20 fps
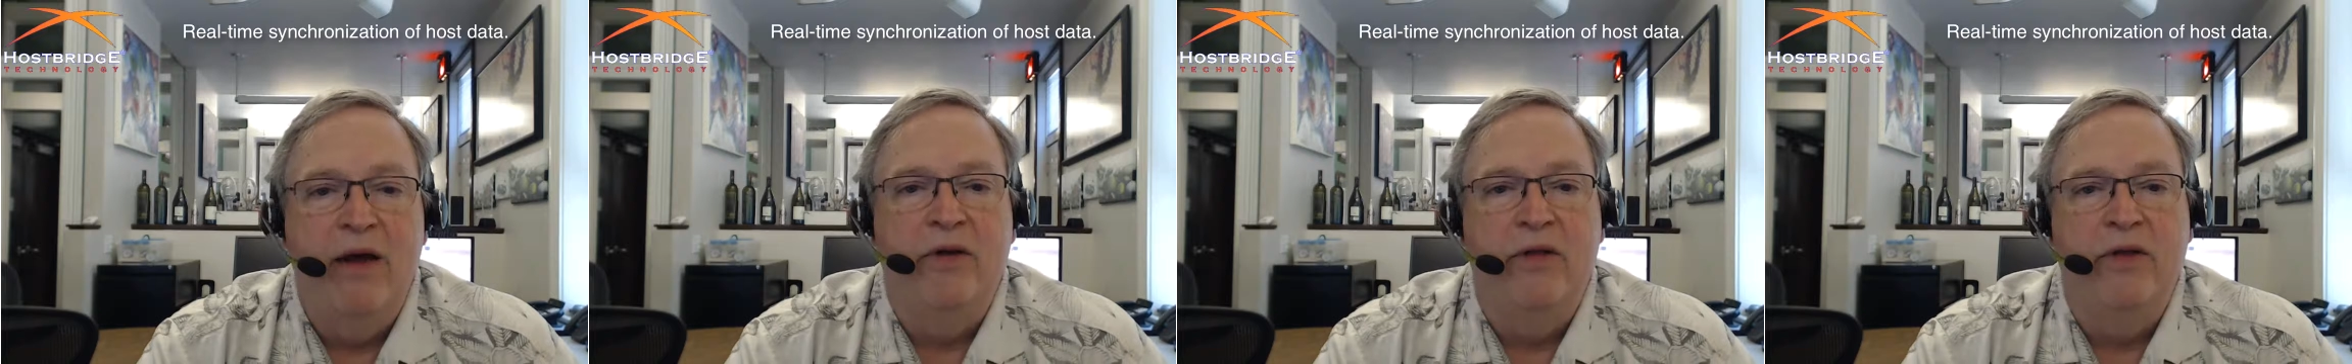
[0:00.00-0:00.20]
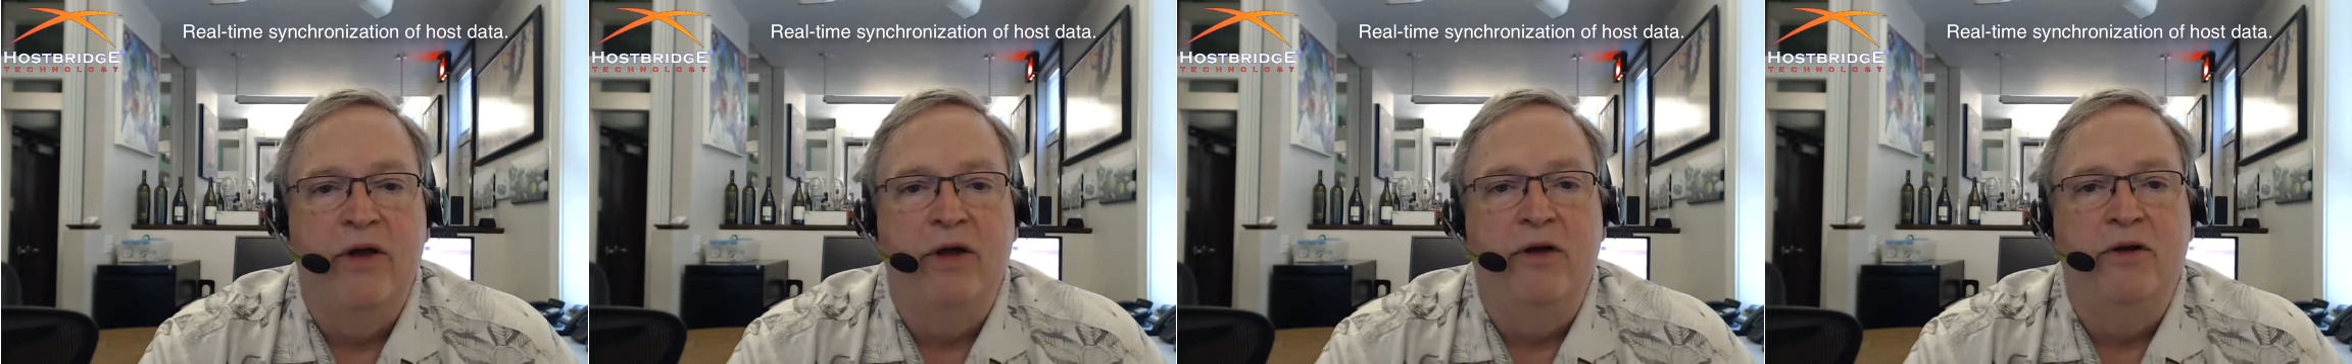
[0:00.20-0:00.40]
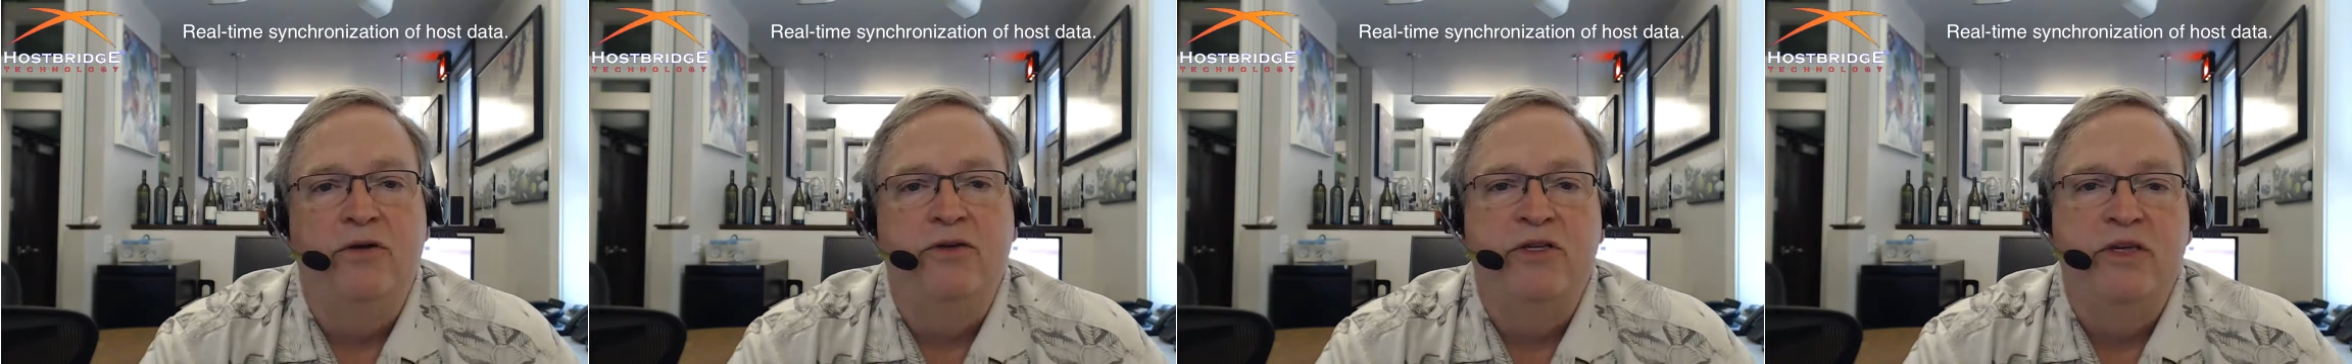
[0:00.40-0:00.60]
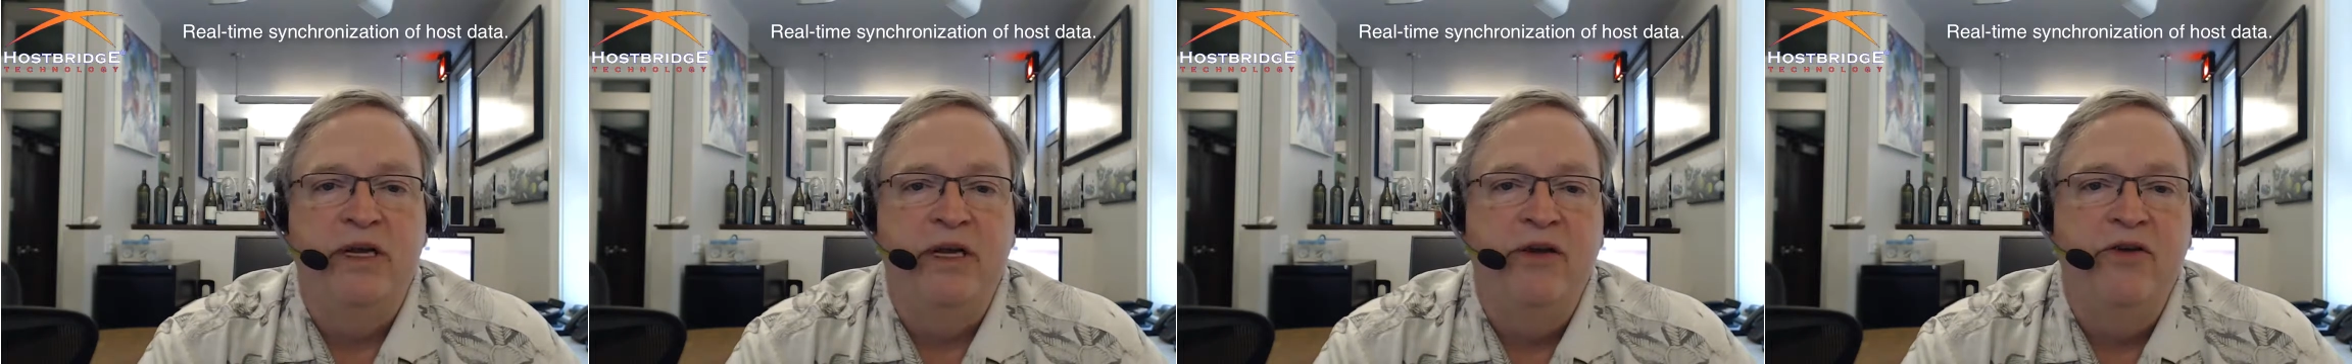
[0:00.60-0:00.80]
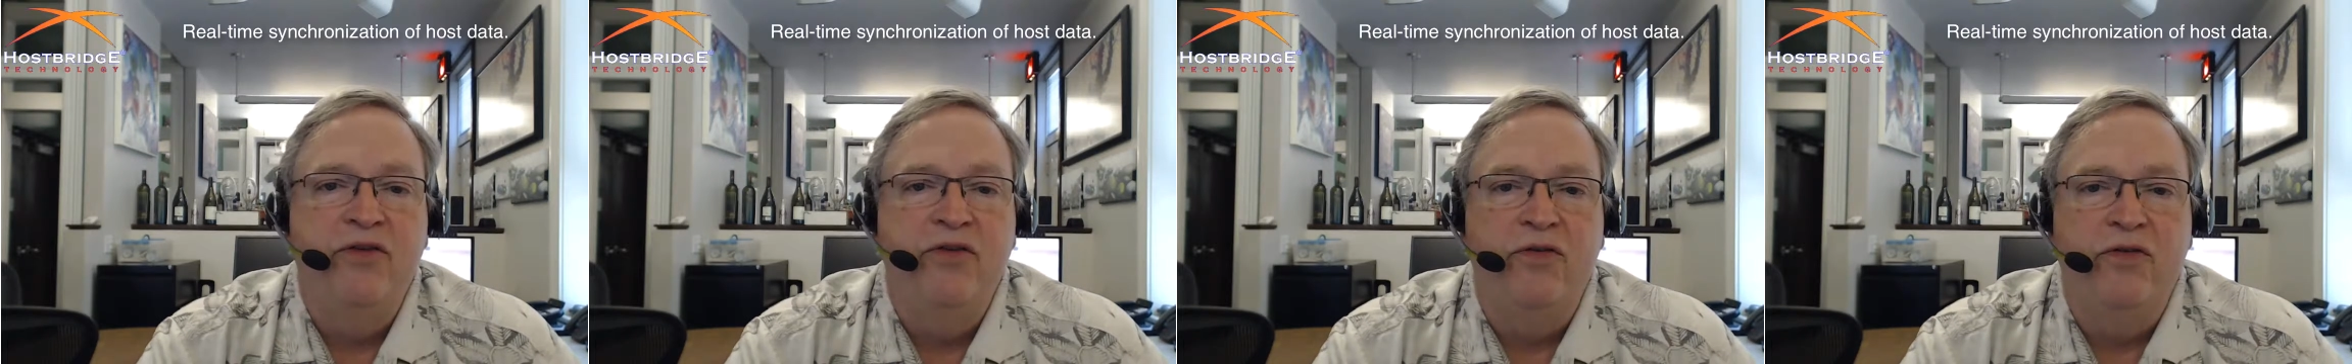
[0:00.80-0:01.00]
out of the host
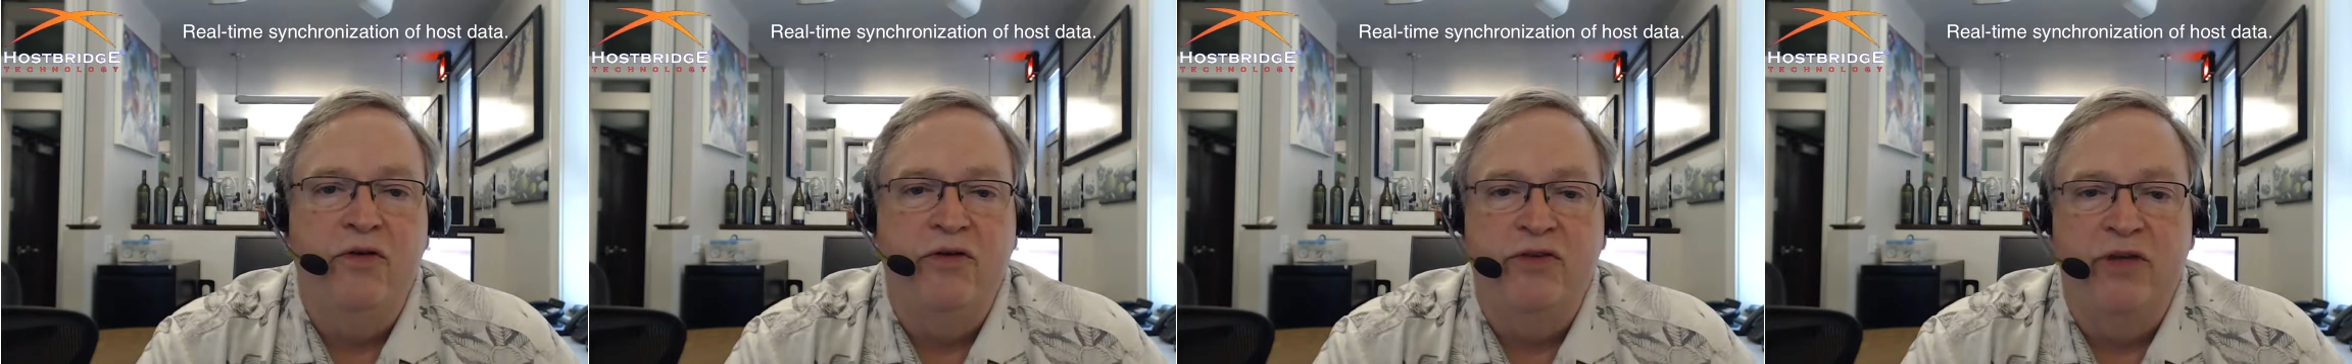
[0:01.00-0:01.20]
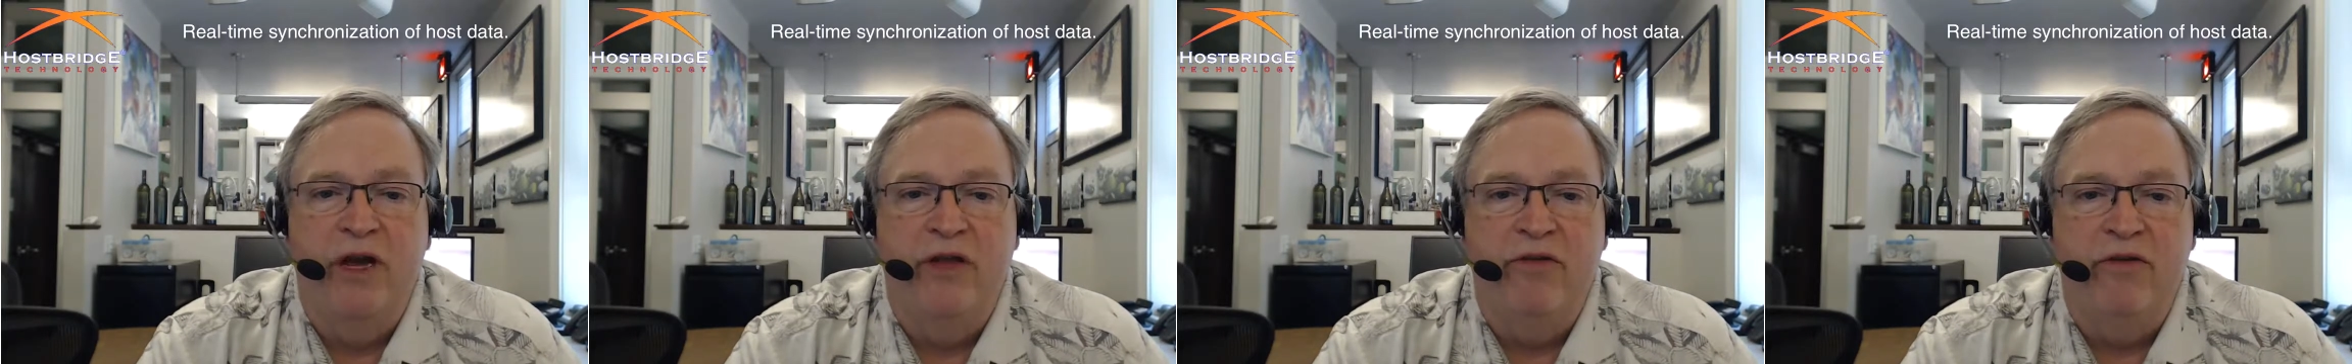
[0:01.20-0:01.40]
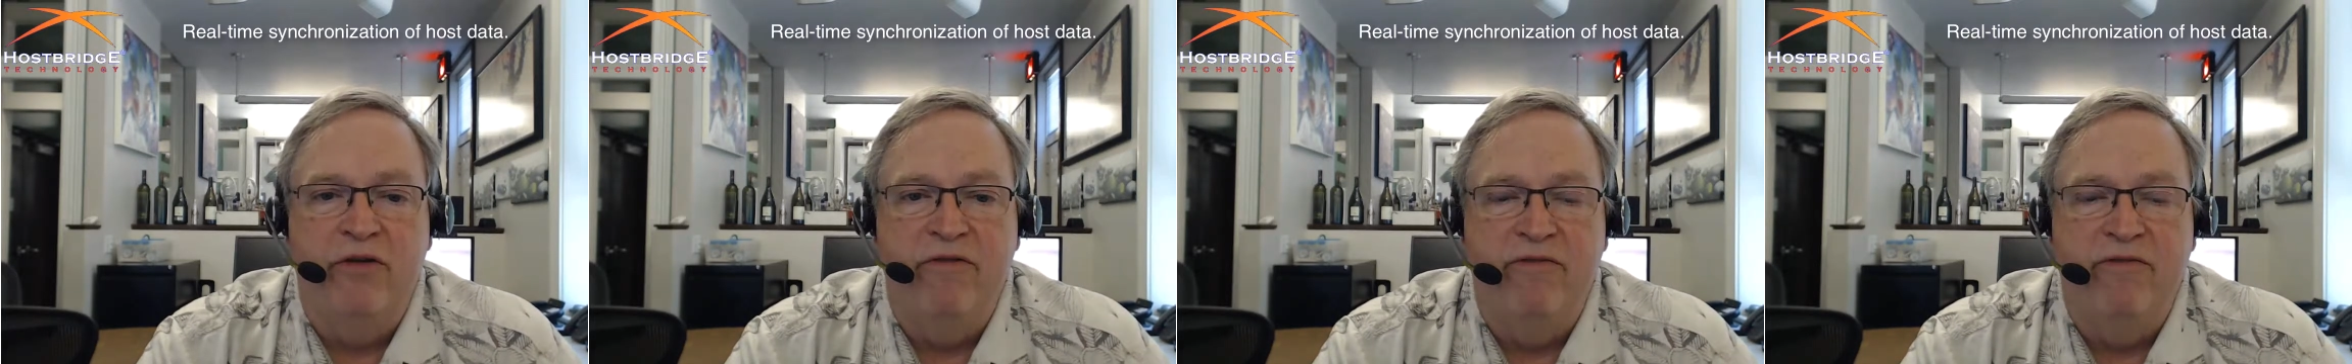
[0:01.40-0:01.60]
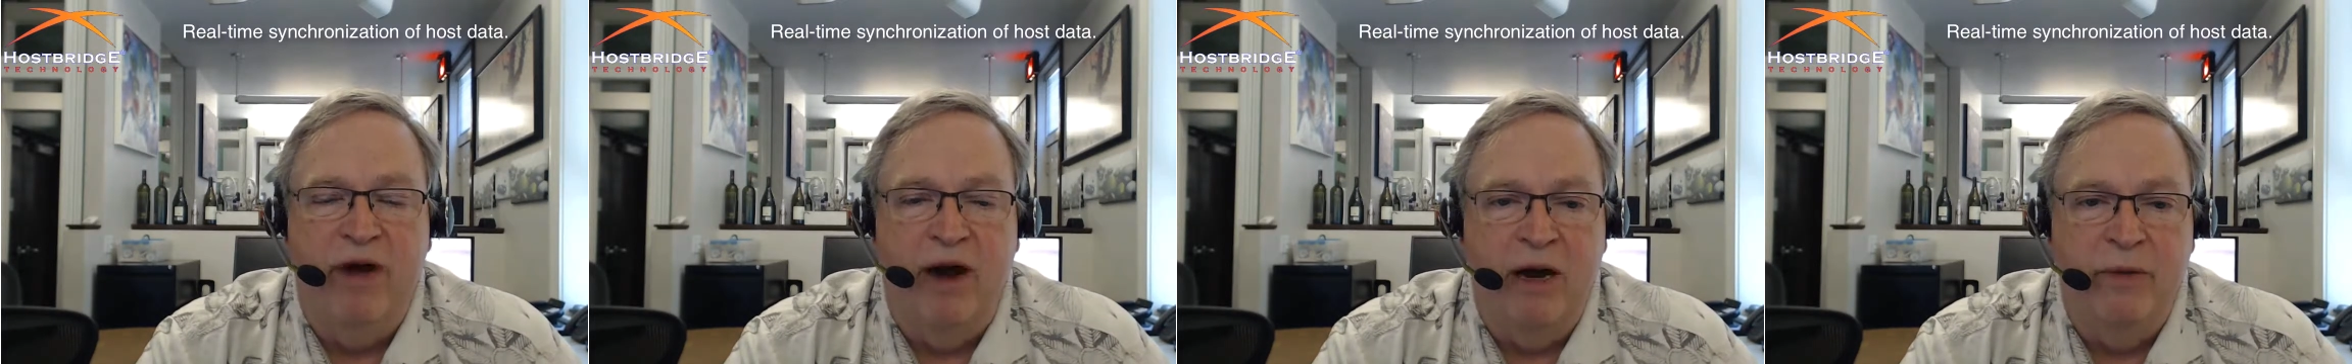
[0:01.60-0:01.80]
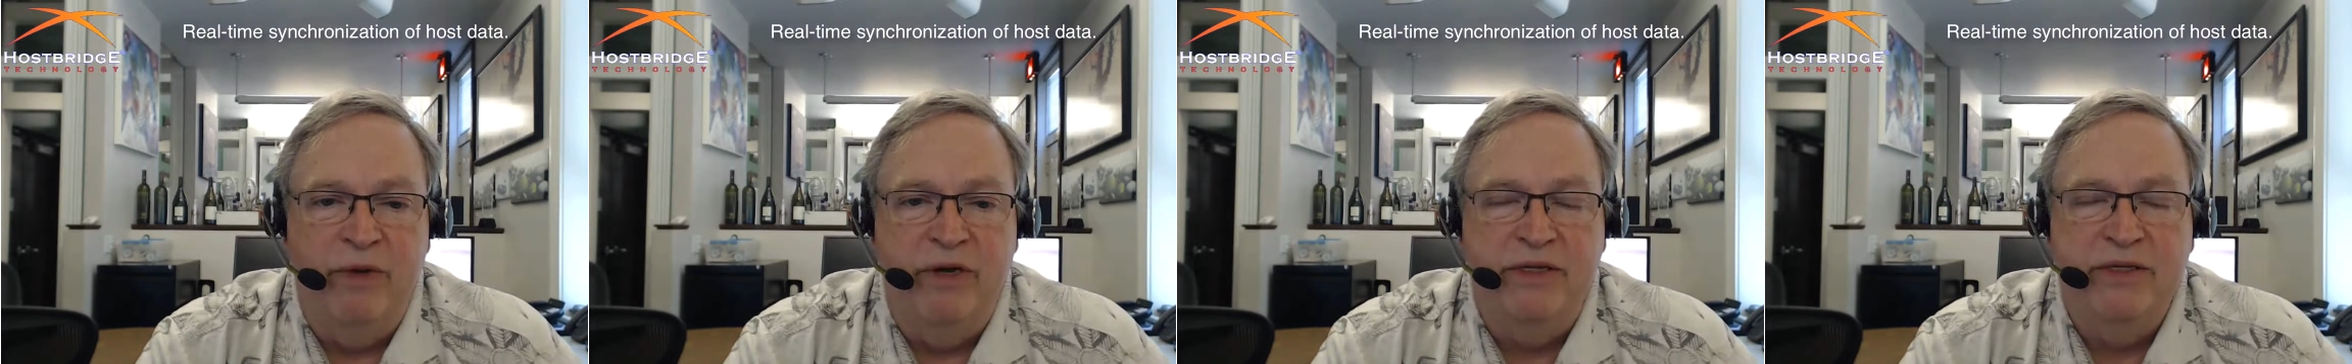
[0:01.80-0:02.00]
into those other
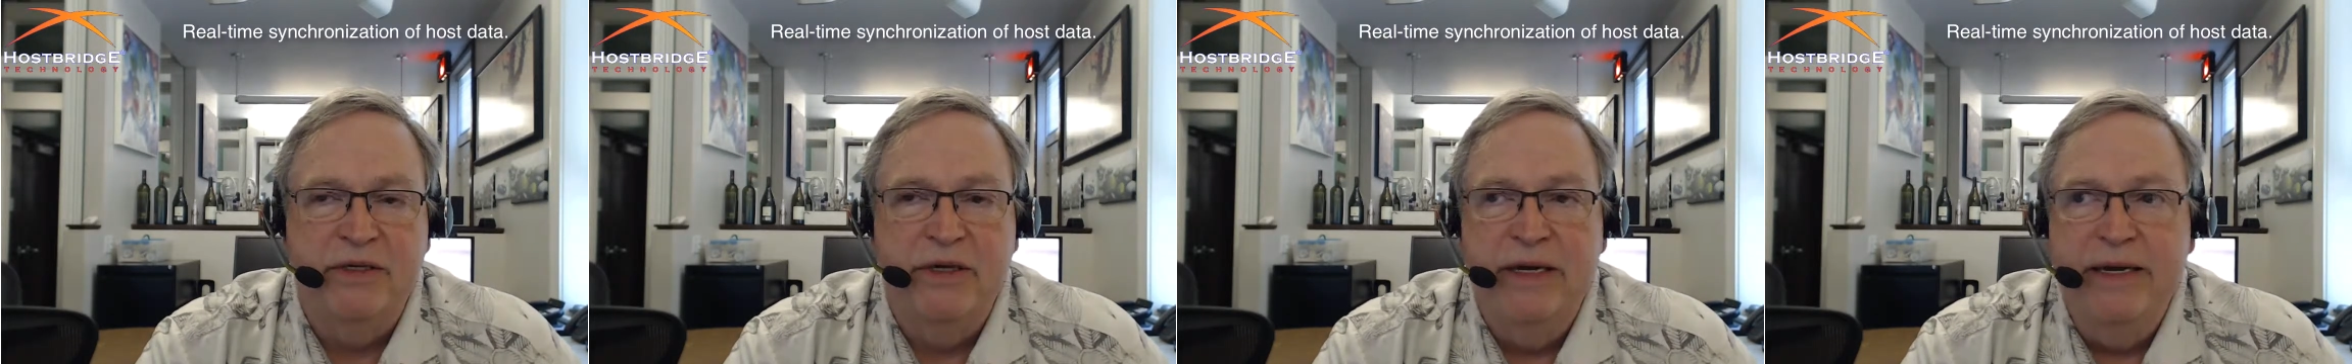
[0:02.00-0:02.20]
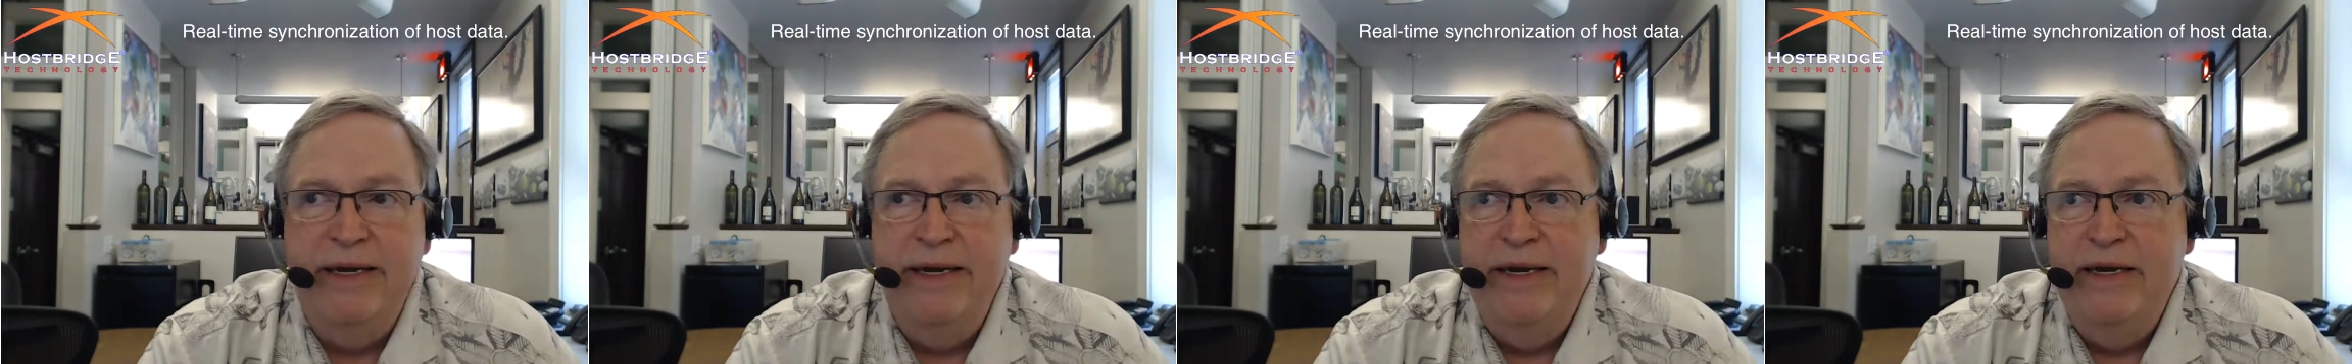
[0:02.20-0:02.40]
environments,